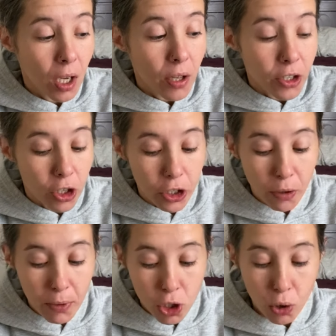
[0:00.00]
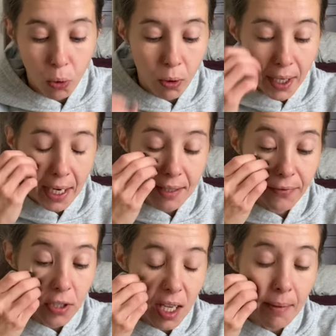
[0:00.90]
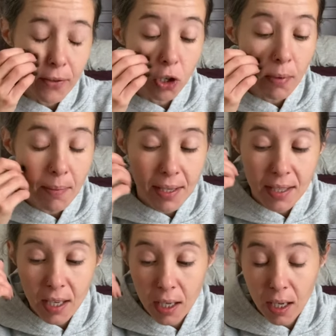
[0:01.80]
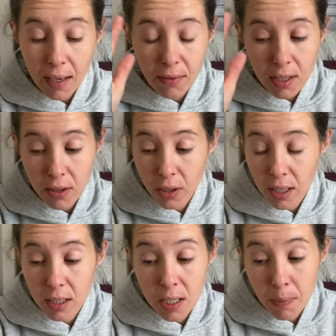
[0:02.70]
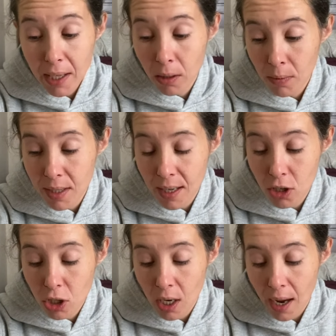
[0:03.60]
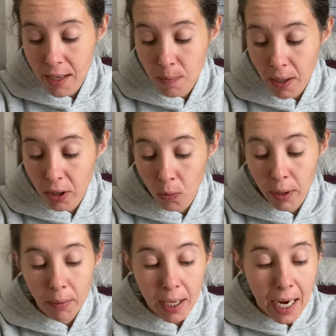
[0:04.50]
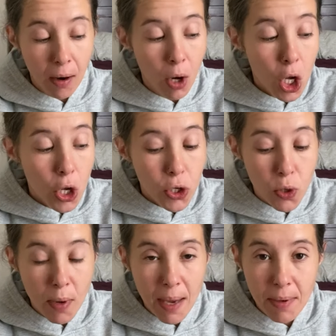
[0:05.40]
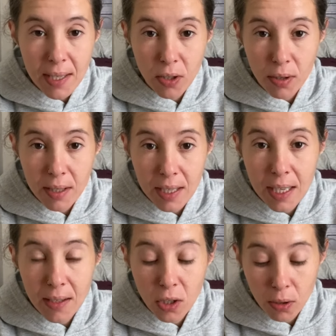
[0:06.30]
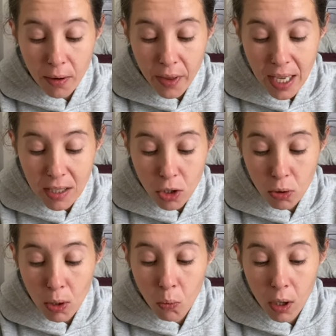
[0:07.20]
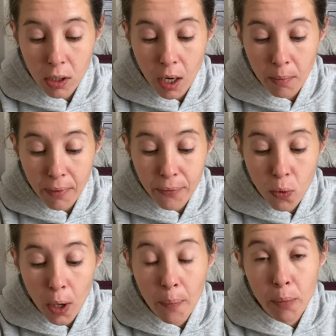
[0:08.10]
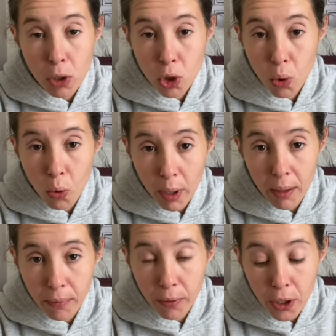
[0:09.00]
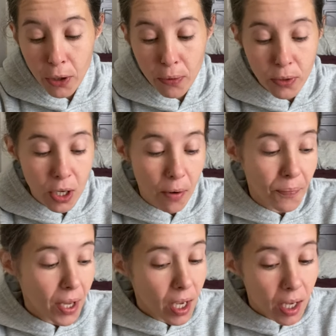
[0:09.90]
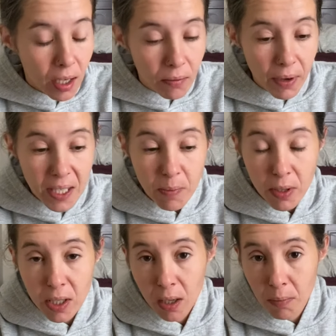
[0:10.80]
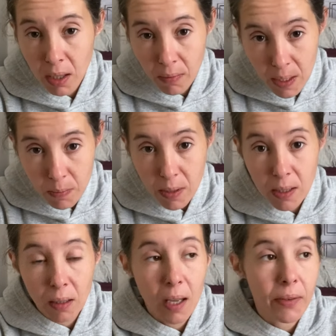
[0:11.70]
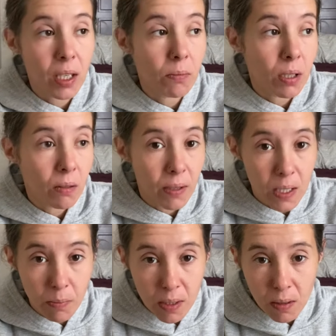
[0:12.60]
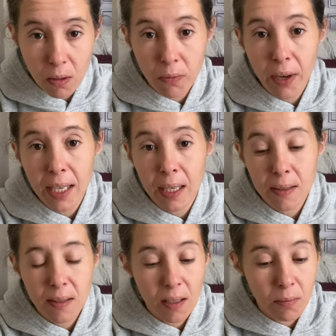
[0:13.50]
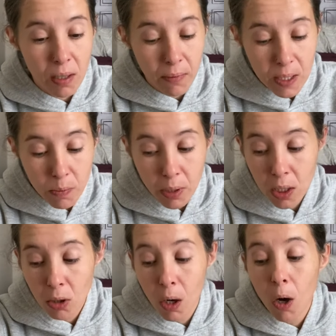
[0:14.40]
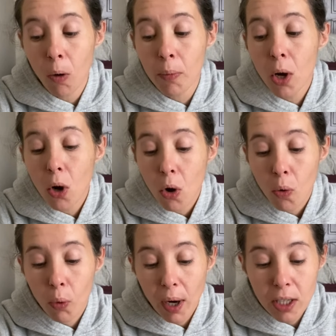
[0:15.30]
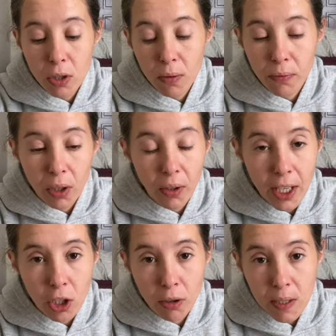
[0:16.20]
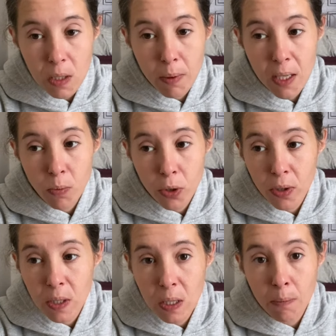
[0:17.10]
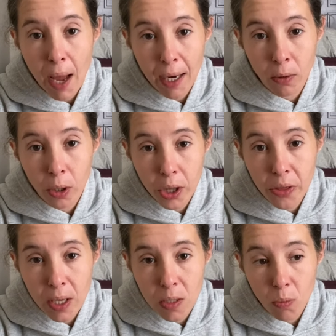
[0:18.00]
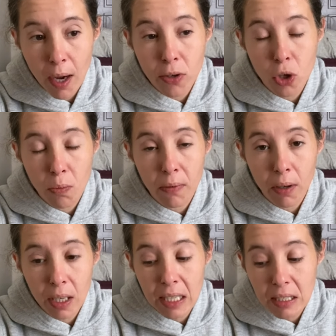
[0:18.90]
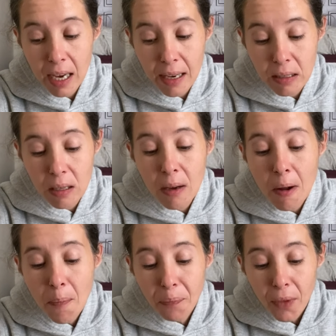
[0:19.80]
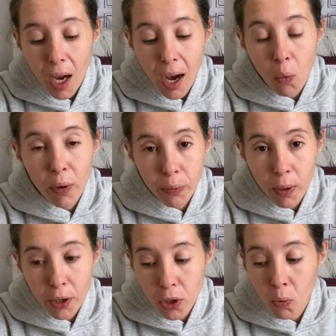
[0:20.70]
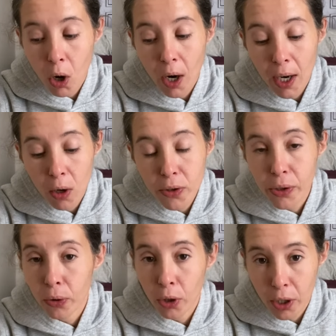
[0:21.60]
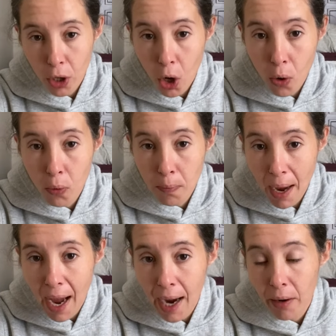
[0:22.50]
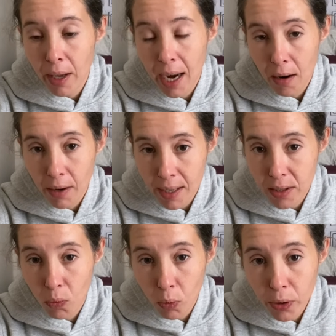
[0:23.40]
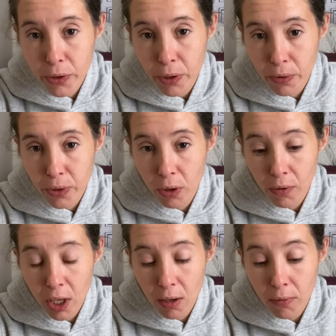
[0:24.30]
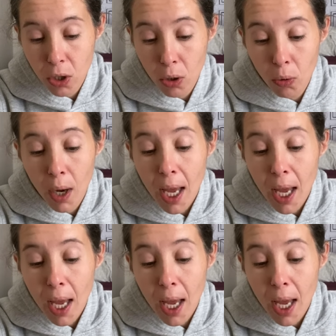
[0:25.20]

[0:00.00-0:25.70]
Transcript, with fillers: you're maturing. And for some of you, maybe seeing even despite the recession aspect that we're in right now, you may be seeing certain things that you had worked on before maturing for you. So investments, it could be investments in love. It could be investments in your finances. It can be investment in your home where I do feel like you're at a space where you can sit back and look at the things around you and be very content uh, with where you are and also learning to hone back in areas that weren't so serving of you